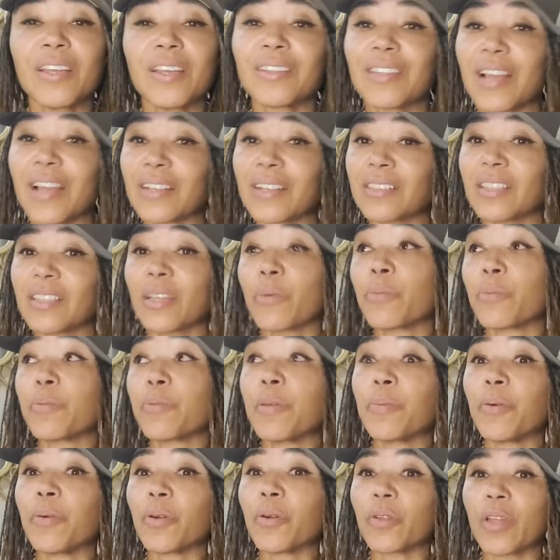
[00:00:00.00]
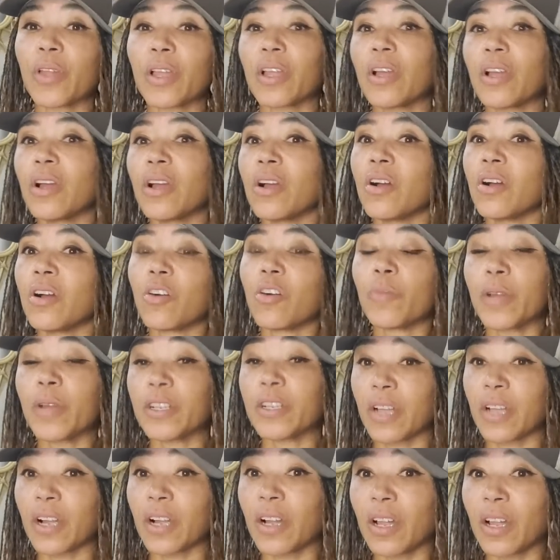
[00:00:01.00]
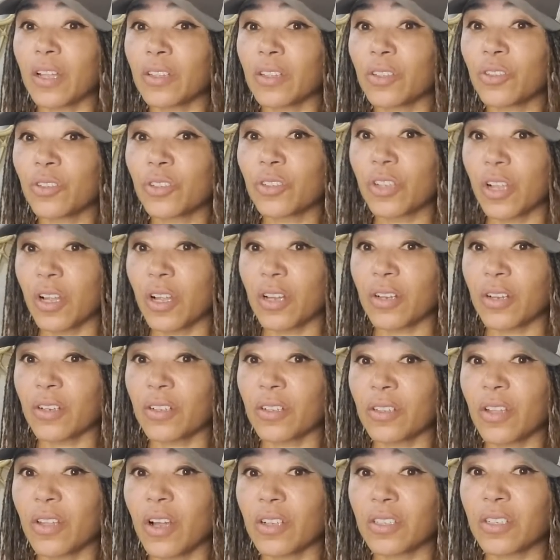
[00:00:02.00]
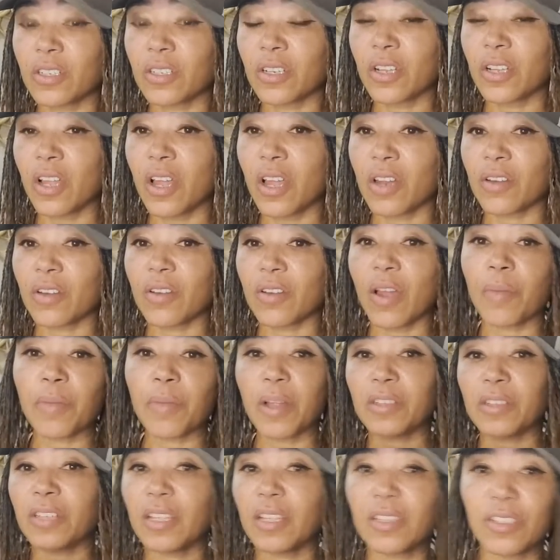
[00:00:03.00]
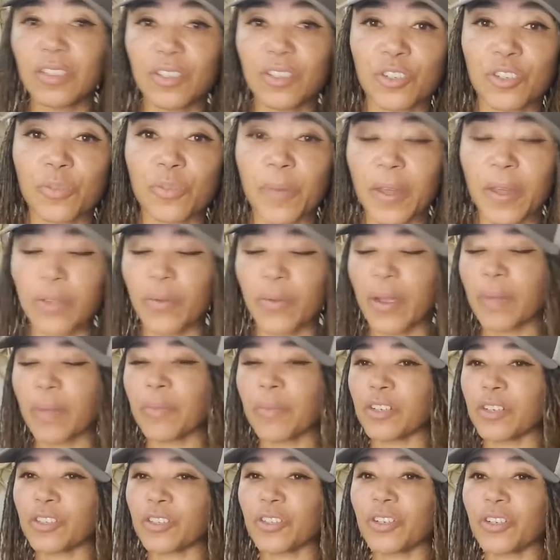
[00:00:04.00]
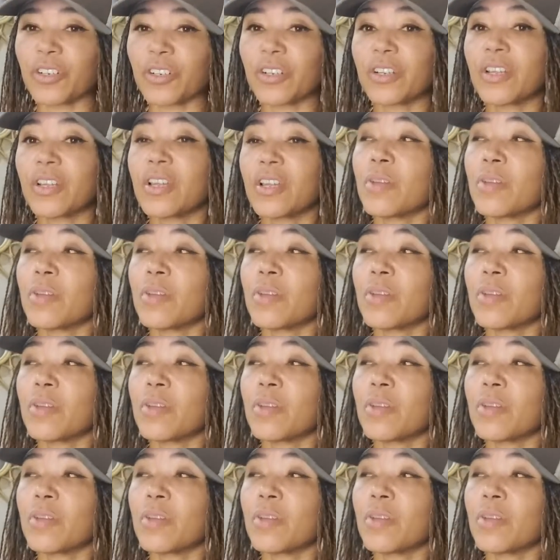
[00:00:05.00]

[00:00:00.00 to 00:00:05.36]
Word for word: That's the thing when people are like, oh my, I gotta lose a lot of, lost a lot of, I'm not saying this is you, by the way, I'm not sure.